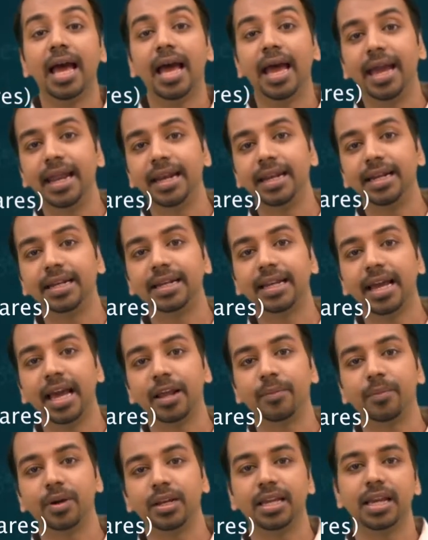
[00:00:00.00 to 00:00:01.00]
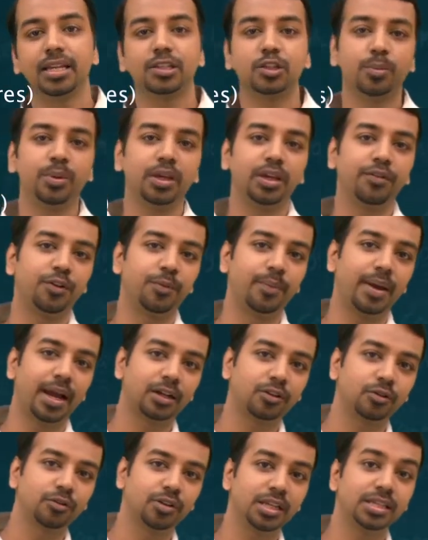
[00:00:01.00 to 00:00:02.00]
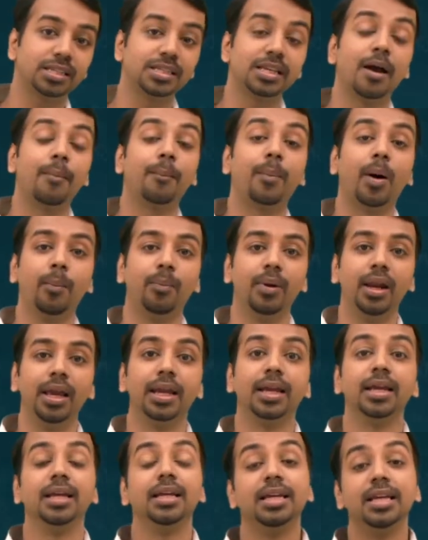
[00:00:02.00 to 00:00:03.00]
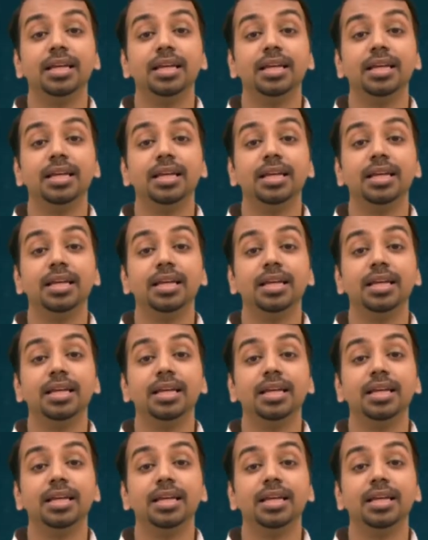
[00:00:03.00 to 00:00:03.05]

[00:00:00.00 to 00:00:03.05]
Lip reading: entire money has to be given back to this public.